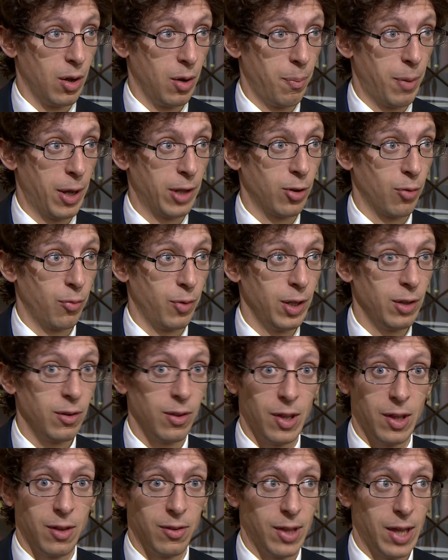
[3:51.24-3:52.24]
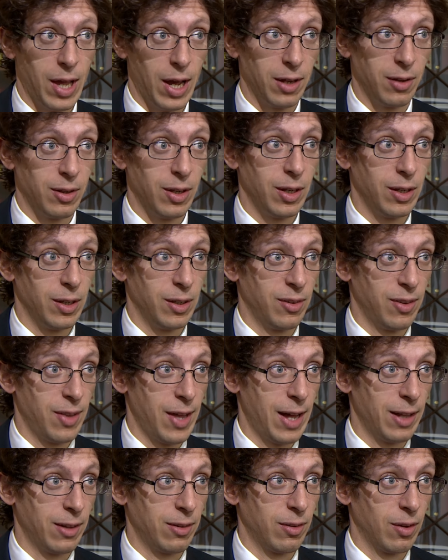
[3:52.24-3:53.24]
part of it. The idea is
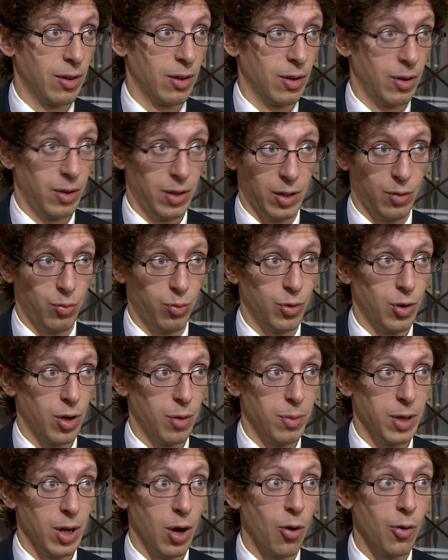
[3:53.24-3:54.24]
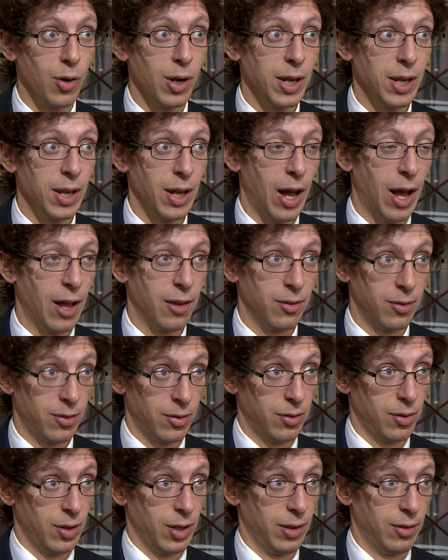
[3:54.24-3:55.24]
that it would not be only,
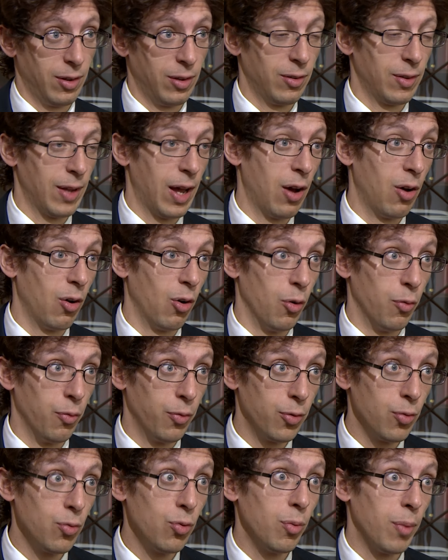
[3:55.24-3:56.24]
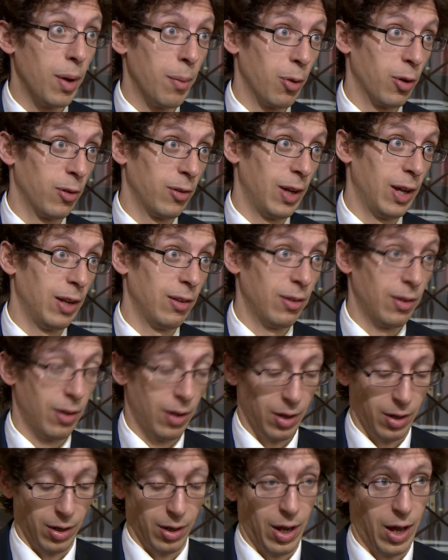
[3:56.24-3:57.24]
as it is now, a few member states
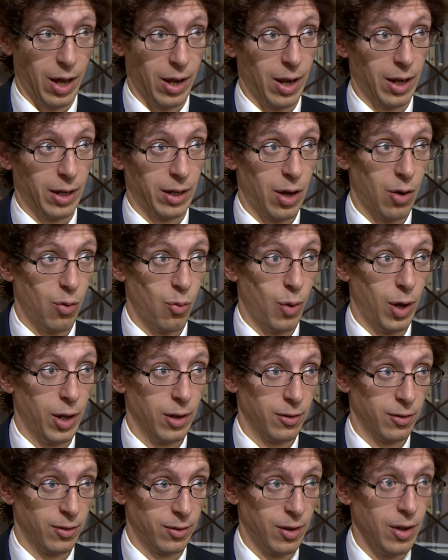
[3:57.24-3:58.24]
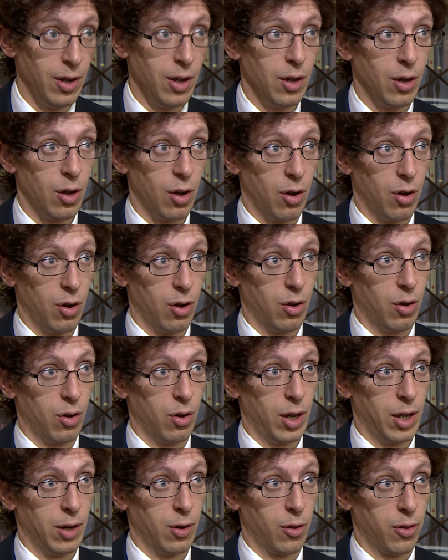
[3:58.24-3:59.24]
like our ones
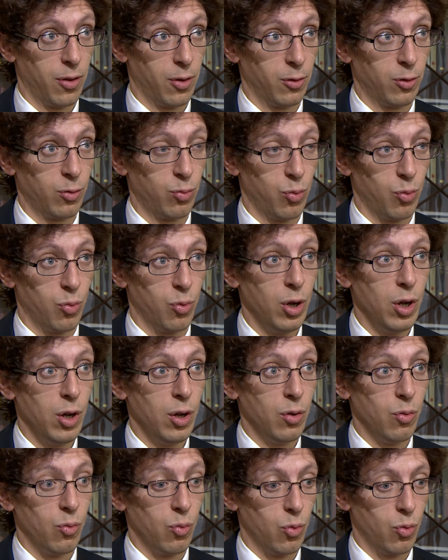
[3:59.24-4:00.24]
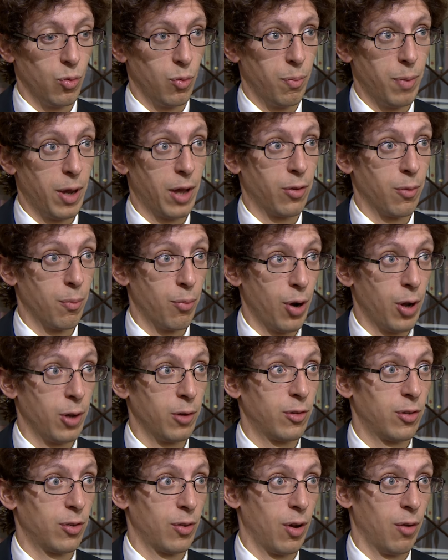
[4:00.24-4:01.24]
and others who bear the
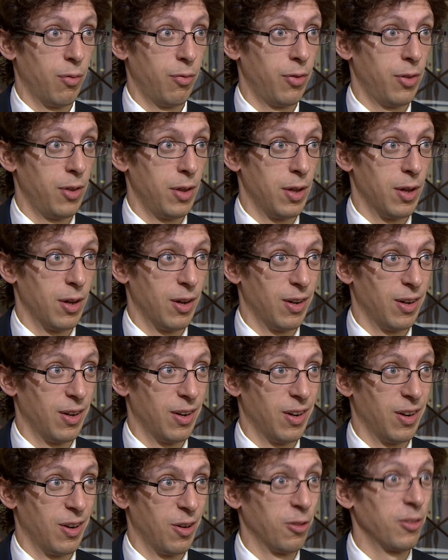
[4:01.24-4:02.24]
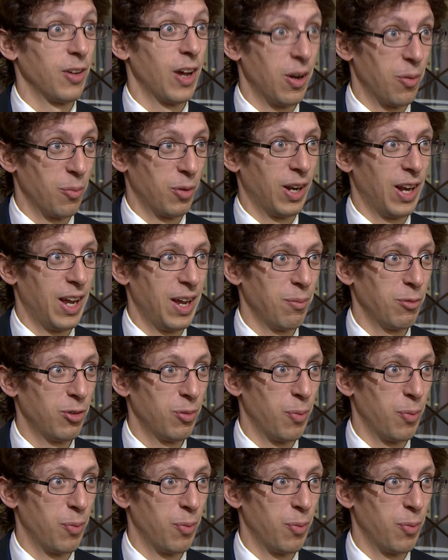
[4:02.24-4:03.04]
brunt of the asylum claims,